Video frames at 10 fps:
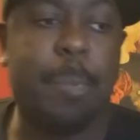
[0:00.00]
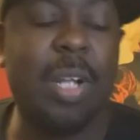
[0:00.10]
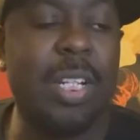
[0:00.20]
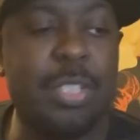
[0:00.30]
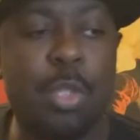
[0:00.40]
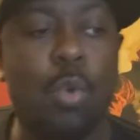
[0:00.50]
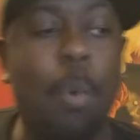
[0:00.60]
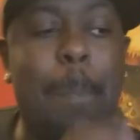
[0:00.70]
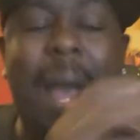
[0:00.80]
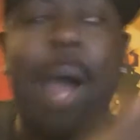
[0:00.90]

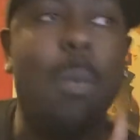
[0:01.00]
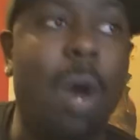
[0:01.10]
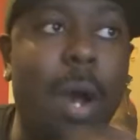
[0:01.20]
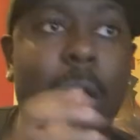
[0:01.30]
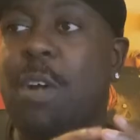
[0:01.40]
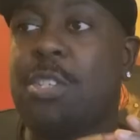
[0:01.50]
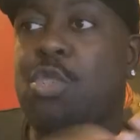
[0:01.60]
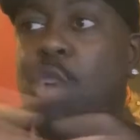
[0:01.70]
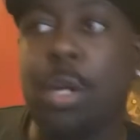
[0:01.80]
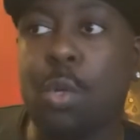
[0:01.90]
political power
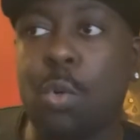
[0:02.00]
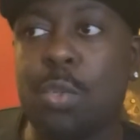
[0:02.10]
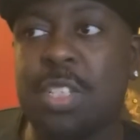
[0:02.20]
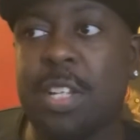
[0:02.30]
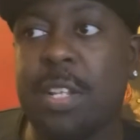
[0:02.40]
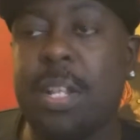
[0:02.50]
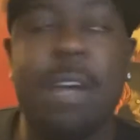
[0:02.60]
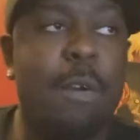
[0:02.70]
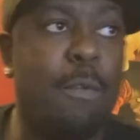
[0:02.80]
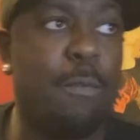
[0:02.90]
struggles and
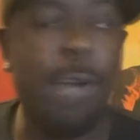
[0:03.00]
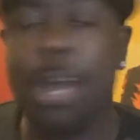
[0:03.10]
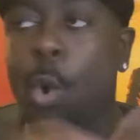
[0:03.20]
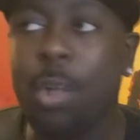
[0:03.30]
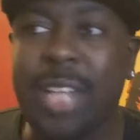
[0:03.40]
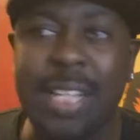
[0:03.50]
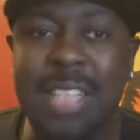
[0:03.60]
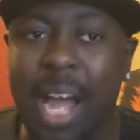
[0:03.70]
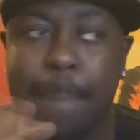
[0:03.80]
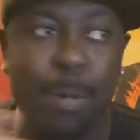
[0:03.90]
all that
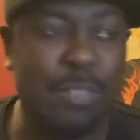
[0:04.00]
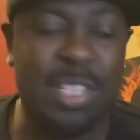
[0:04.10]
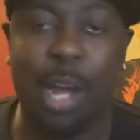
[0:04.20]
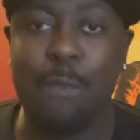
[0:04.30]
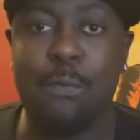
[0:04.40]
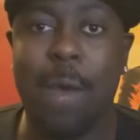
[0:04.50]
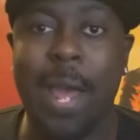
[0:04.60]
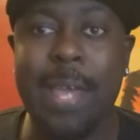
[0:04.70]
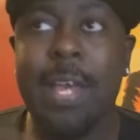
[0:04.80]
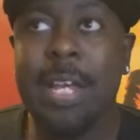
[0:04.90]
type of stuff,
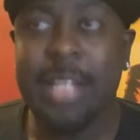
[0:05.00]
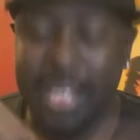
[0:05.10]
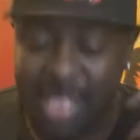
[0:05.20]
right?